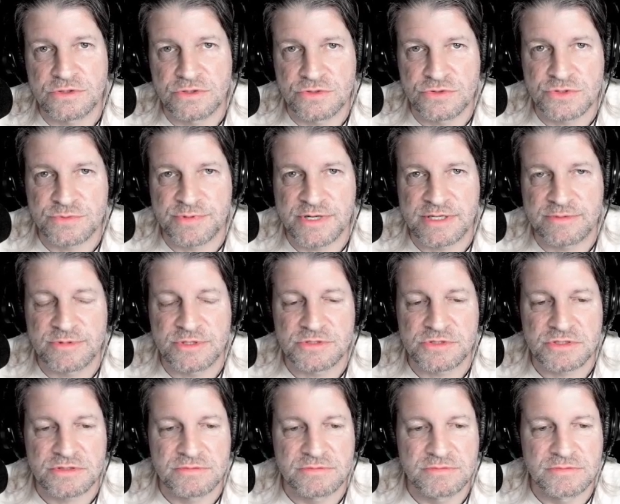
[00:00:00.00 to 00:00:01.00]

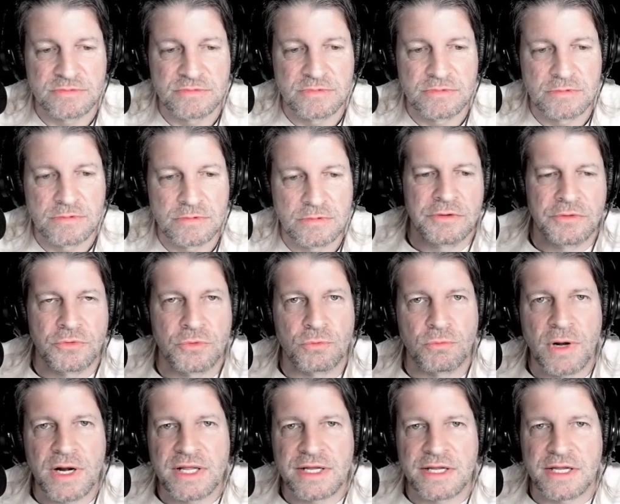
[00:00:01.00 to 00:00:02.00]
newspapers. The
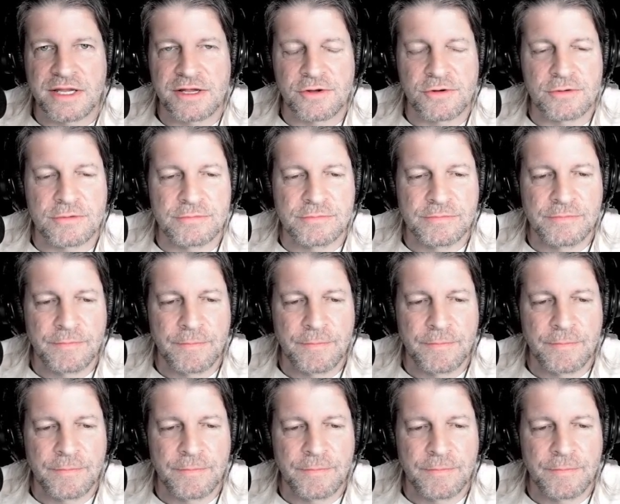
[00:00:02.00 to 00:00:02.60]
Reading Eagle.